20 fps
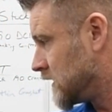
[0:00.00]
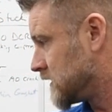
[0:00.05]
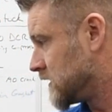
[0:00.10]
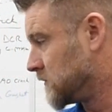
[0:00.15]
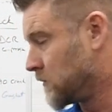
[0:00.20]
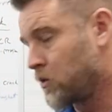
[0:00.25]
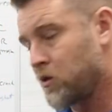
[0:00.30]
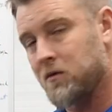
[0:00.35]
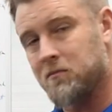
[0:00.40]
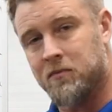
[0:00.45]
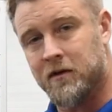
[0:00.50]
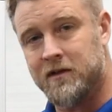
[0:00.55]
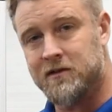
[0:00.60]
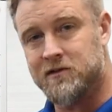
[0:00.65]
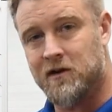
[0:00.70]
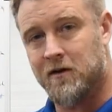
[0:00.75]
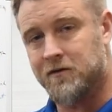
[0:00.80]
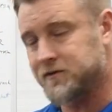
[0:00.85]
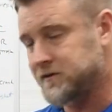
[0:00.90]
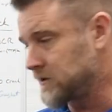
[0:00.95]
the more it bleeds
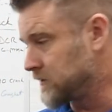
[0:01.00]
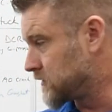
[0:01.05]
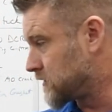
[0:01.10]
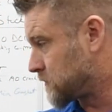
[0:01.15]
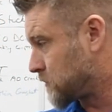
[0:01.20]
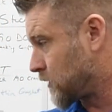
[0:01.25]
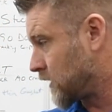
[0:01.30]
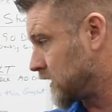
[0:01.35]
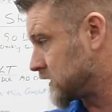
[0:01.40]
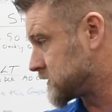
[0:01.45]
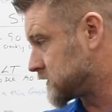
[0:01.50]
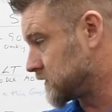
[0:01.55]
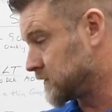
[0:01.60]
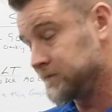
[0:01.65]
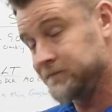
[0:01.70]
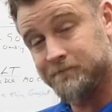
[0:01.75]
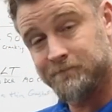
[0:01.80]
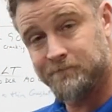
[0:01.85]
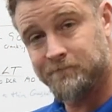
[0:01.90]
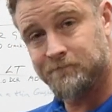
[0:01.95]
off cylinder pressure.
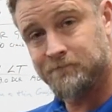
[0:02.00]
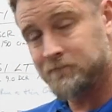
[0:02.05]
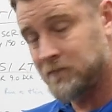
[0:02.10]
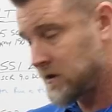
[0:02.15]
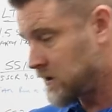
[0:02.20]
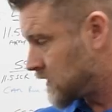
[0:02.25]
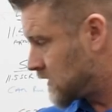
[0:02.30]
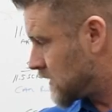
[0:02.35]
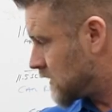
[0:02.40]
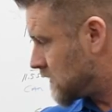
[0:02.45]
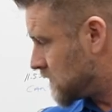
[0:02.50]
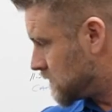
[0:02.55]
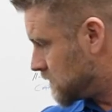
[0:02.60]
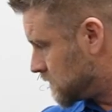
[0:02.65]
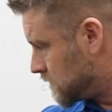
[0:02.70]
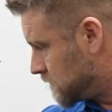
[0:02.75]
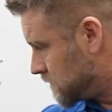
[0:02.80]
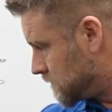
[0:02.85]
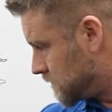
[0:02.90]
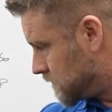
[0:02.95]

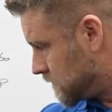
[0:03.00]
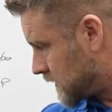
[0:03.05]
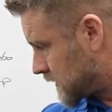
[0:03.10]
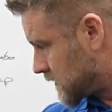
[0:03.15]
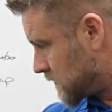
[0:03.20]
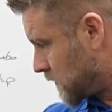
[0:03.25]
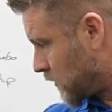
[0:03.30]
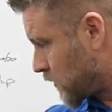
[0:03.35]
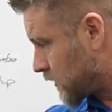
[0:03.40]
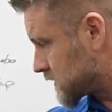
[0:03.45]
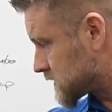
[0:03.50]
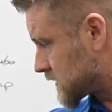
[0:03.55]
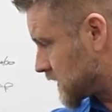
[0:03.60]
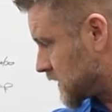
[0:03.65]
But the more it's